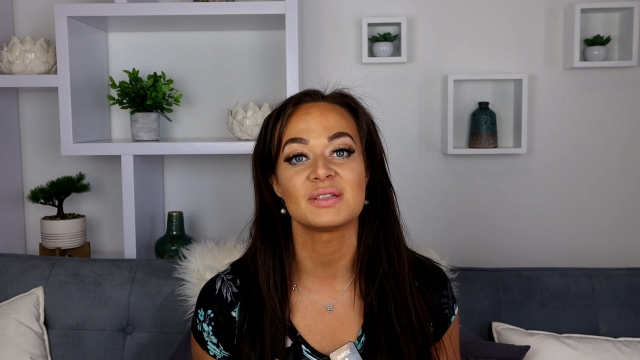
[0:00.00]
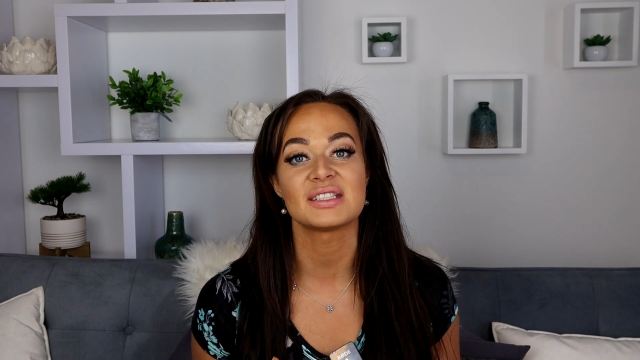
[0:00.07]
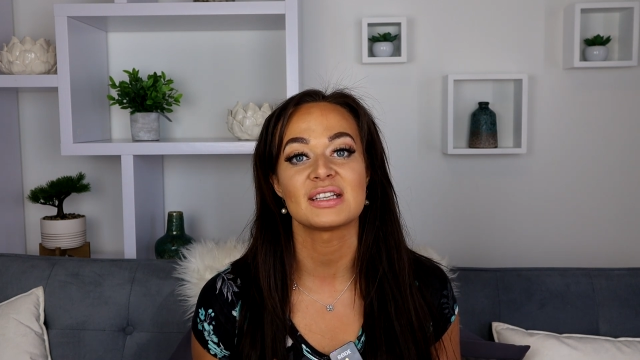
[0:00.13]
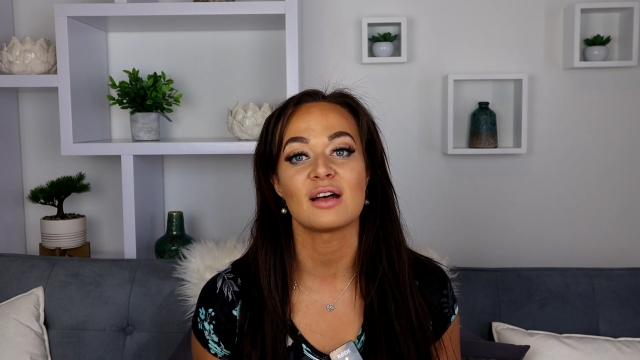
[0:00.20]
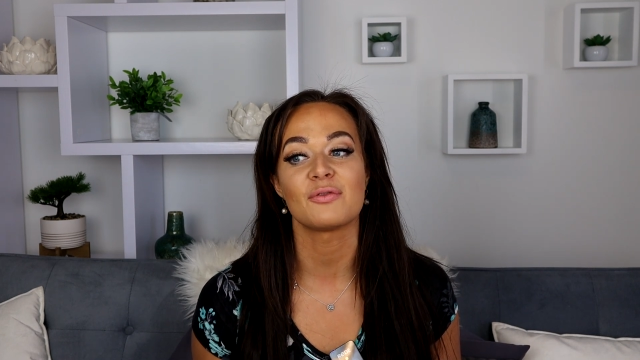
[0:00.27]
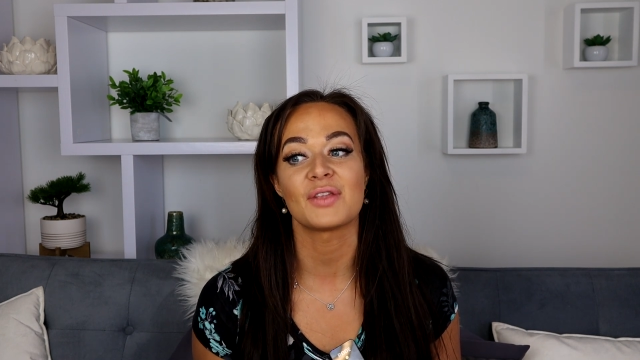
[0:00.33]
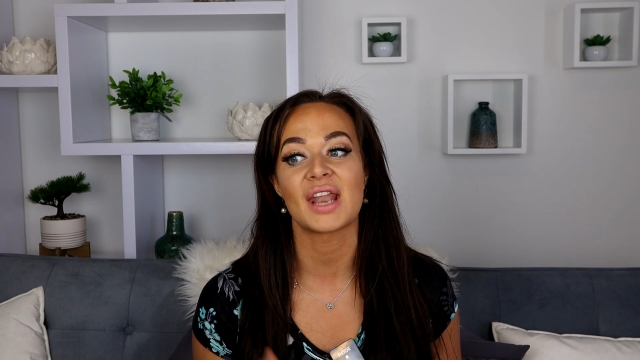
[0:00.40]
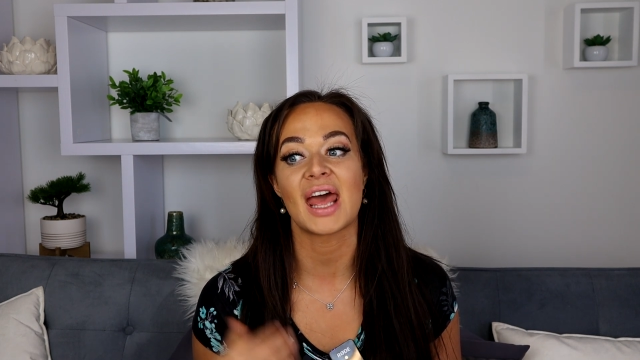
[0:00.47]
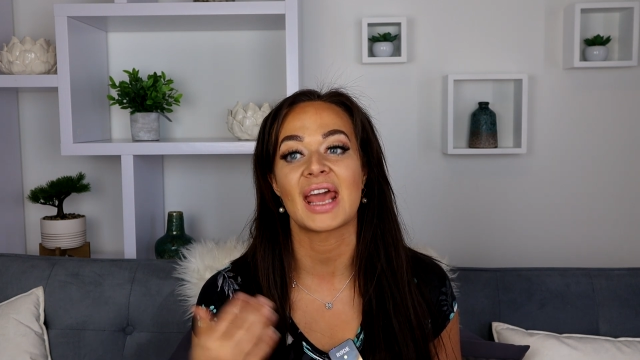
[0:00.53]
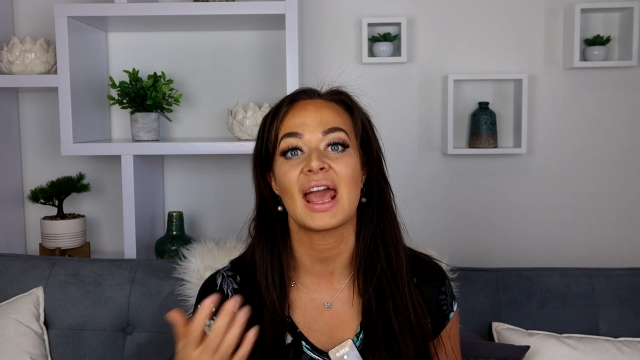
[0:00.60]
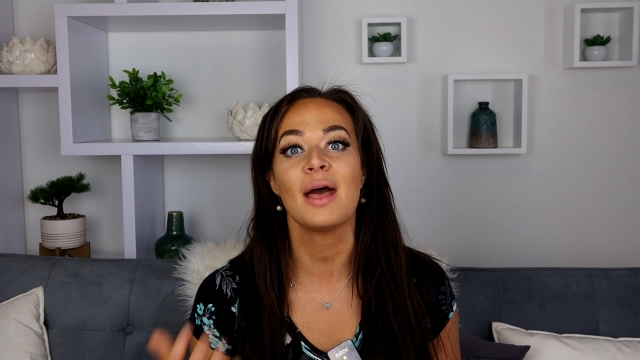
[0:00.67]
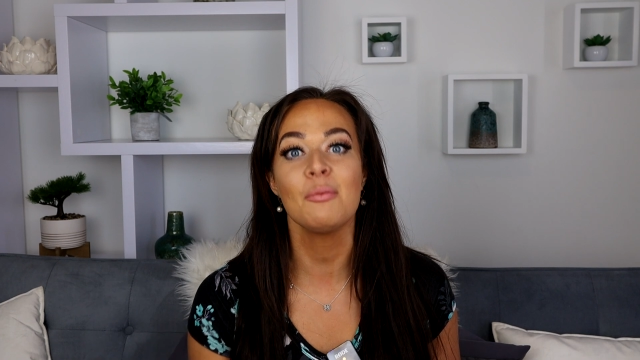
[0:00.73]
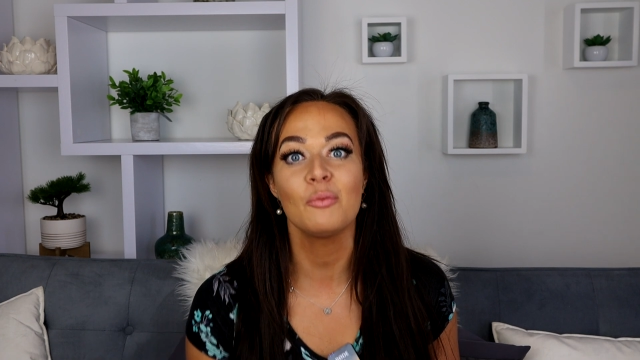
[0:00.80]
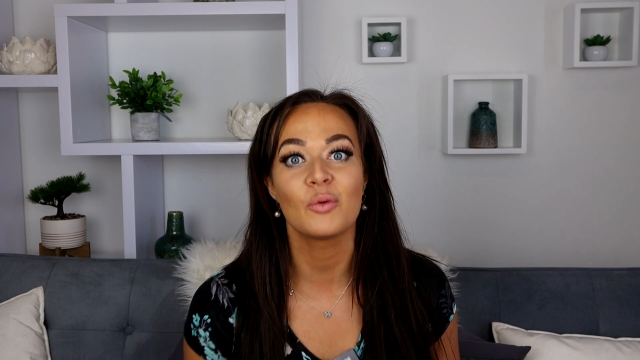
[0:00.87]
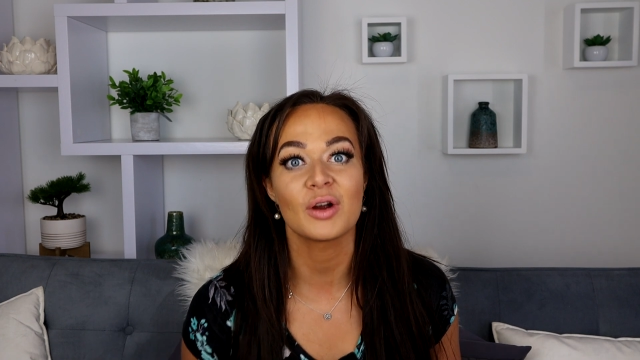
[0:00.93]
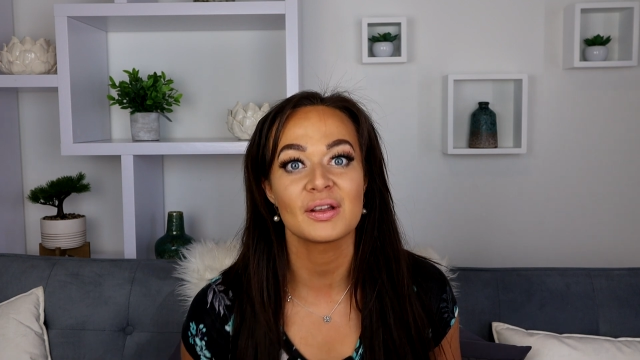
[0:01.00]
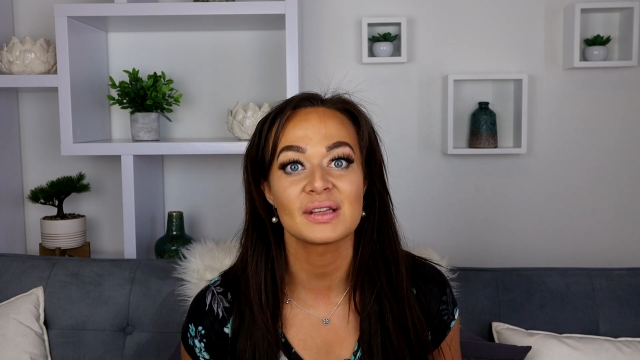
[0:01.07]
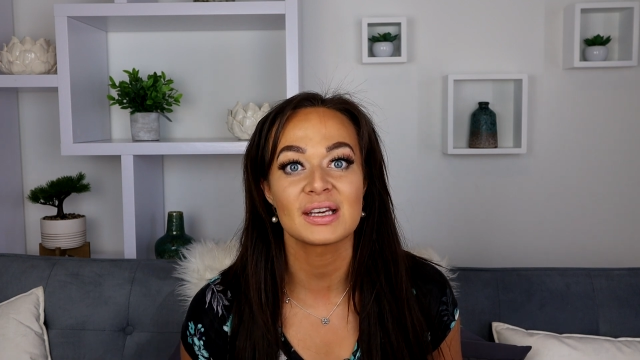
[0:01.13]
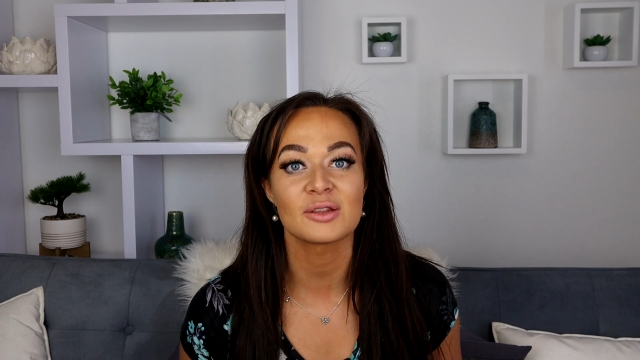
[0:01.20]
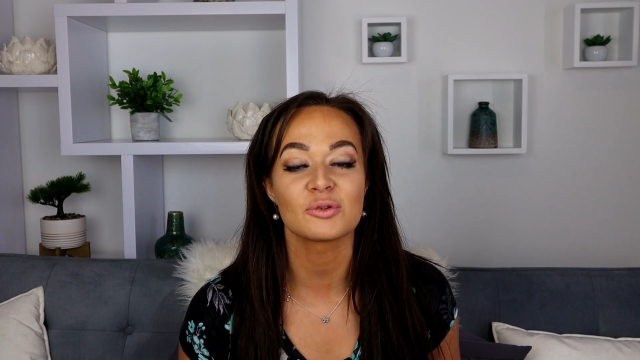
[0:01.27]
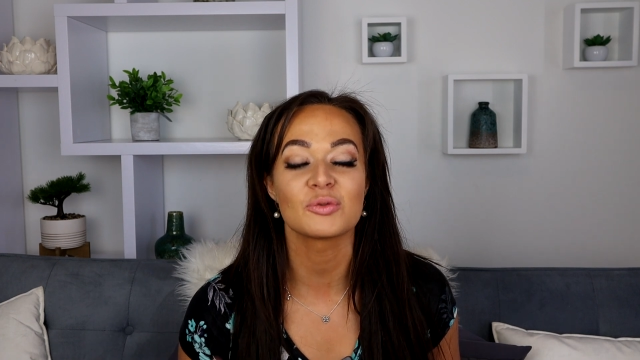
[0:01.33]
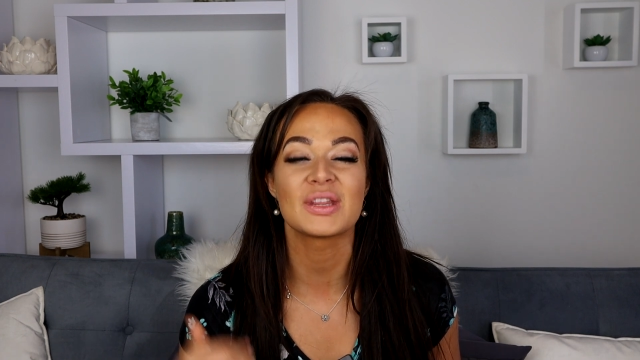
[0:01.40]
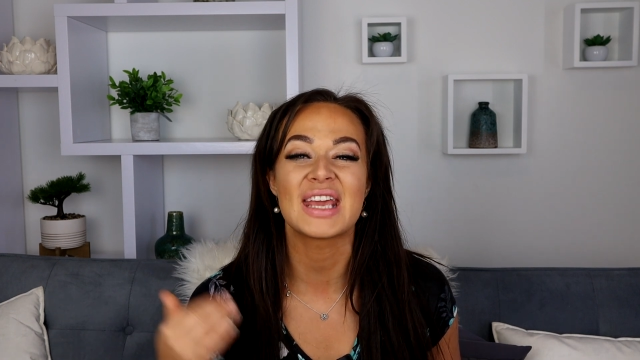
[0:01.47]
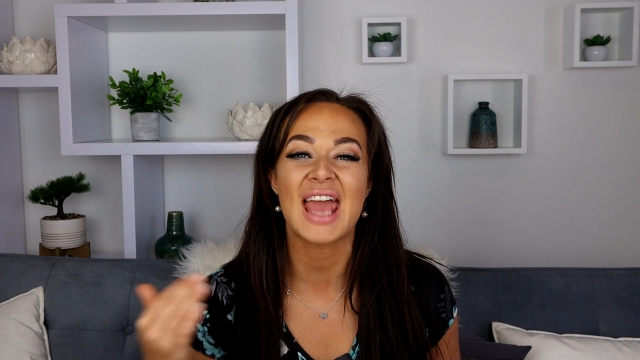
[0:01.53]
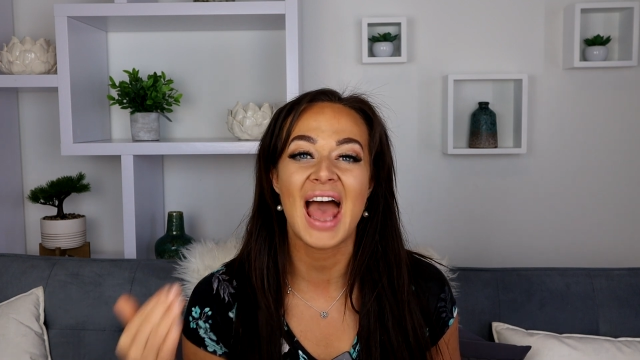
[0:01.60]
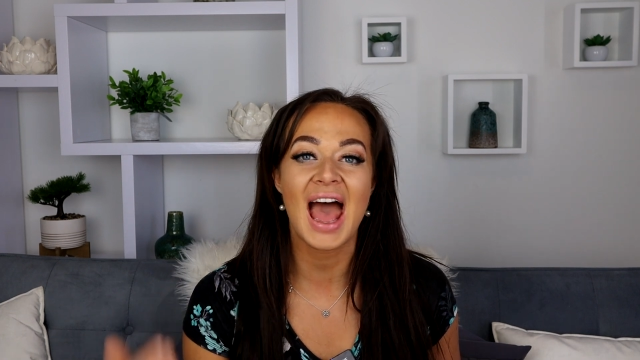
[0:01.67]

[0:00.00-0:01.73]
to self that I am worthy through the